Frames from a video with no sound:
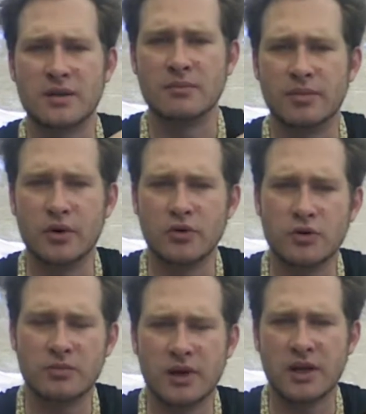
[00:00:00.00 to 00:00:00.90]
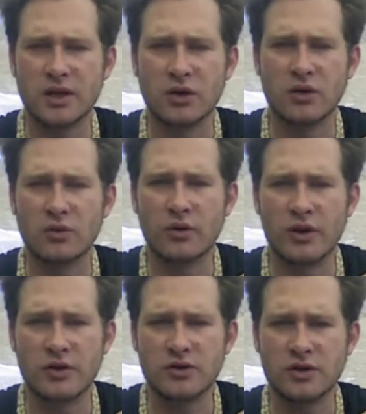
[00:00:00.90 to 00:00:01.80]
blue depending on what they're
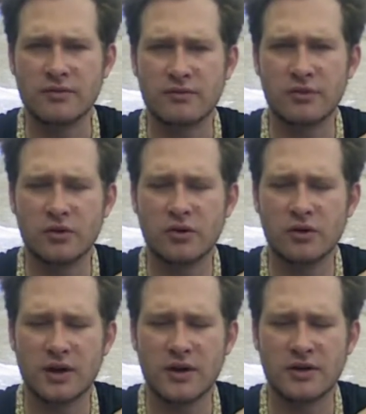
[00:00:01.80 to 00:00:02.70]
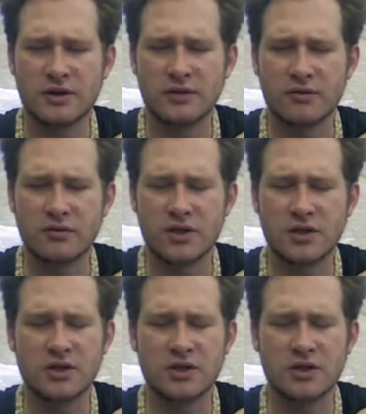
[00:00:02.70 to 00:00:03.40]
using them for, and there's different reasons.